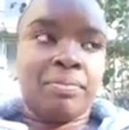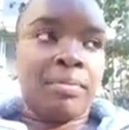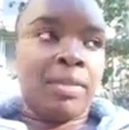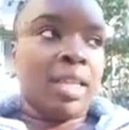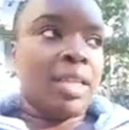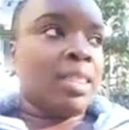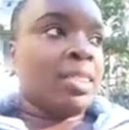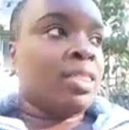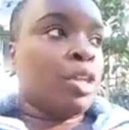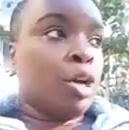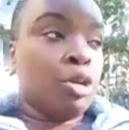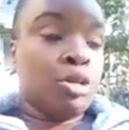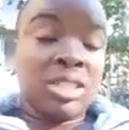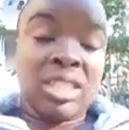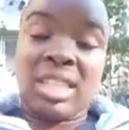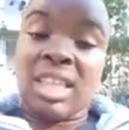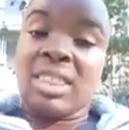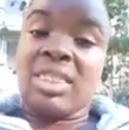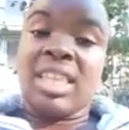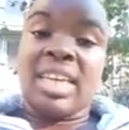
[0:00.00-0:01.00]
Those are
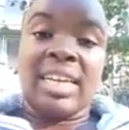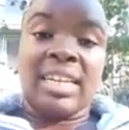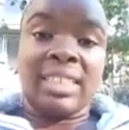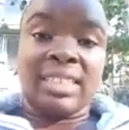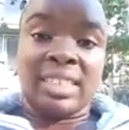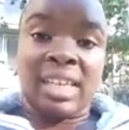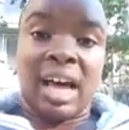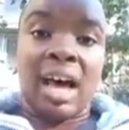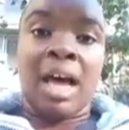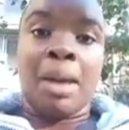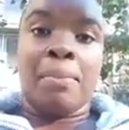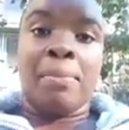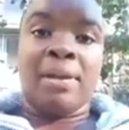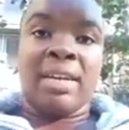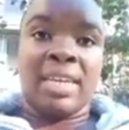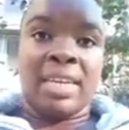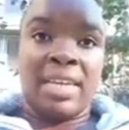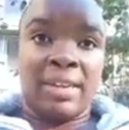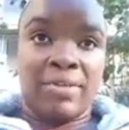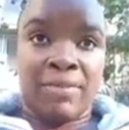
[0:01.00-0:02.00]
the things that I
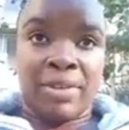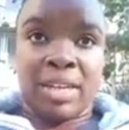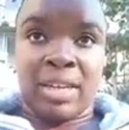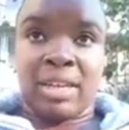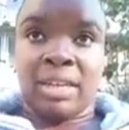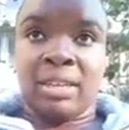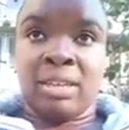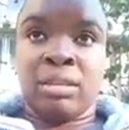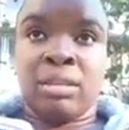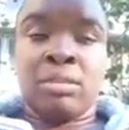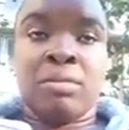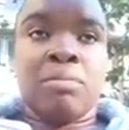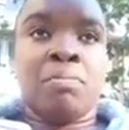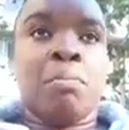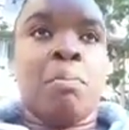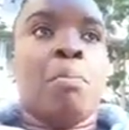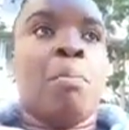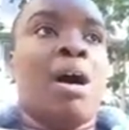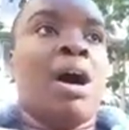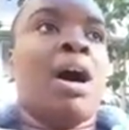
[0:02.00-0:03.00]
believe in.
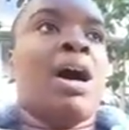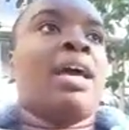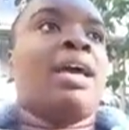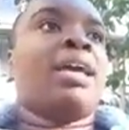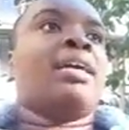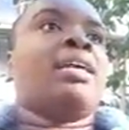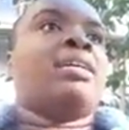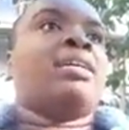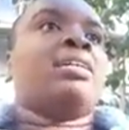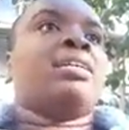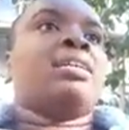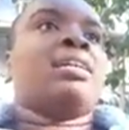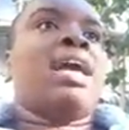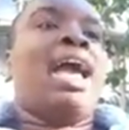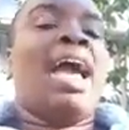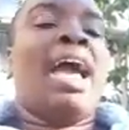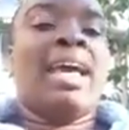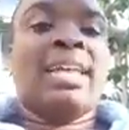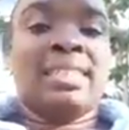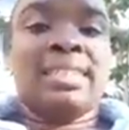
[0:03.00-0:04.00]
My
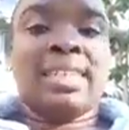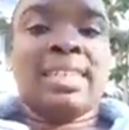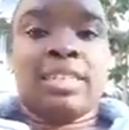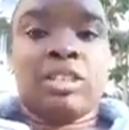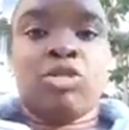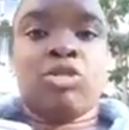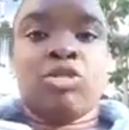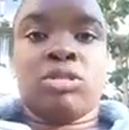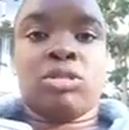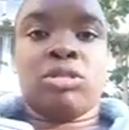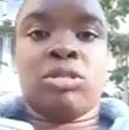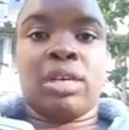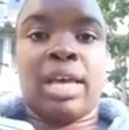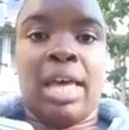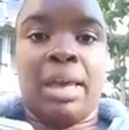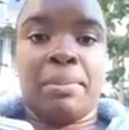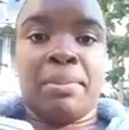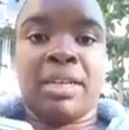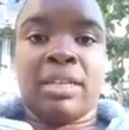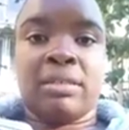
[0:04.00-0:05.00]
ancestral
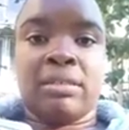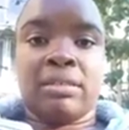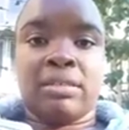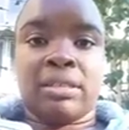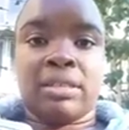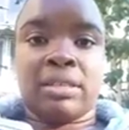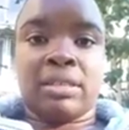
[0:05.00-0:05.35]
eminence.